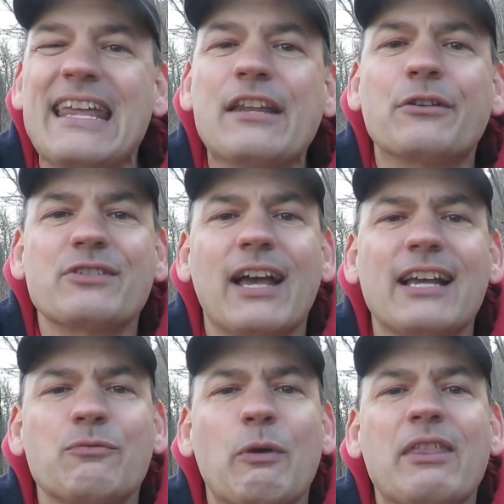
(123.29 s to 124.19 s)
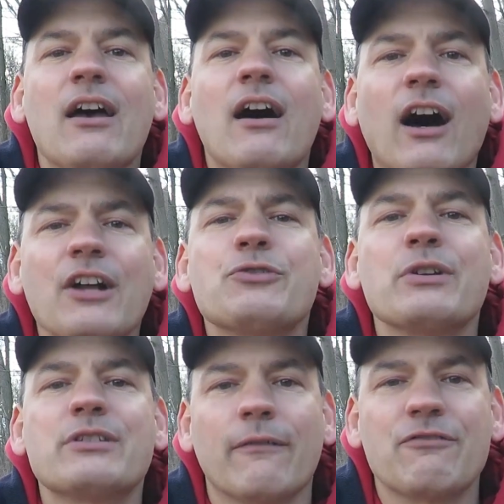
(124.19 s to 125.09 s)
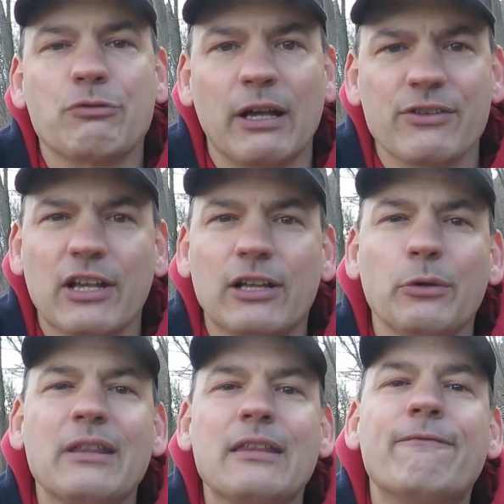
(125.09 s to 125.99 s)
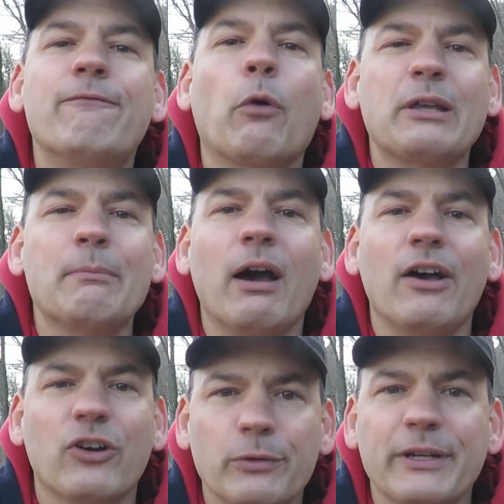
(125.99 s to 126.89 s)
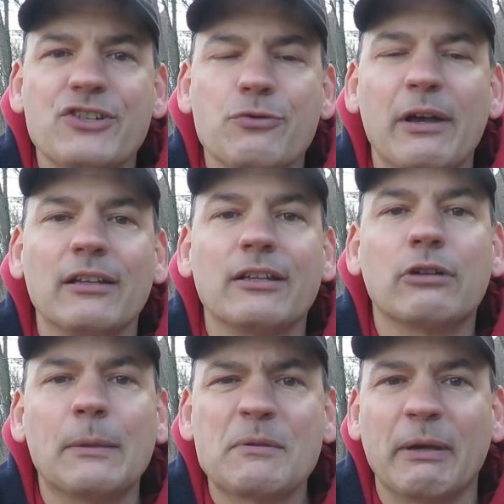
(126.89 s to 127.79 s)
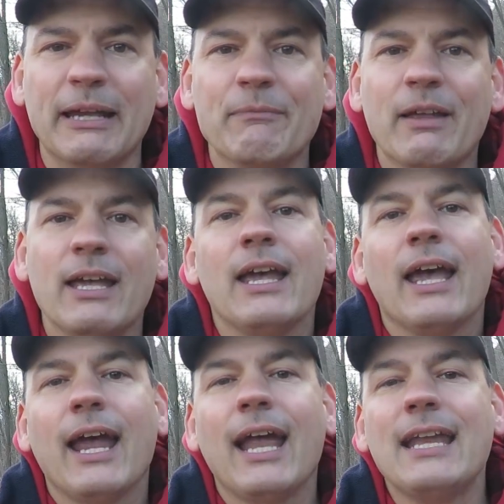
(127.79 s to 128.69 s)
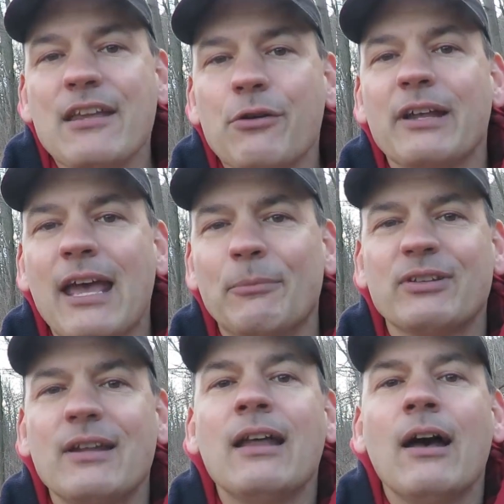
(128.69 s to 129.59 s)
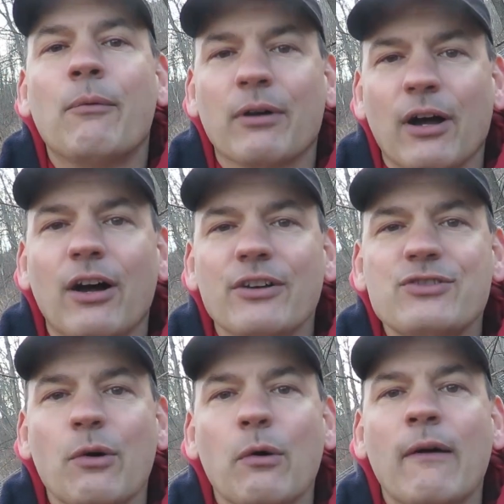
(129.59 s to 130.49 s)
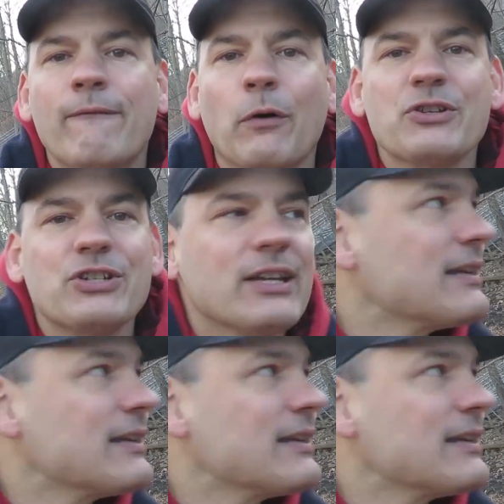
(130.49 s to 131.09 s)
and intersects with hundreds of trails, including the 40-mile Creek Trail in Grimsby. And here in Hamilton, we're also fortunate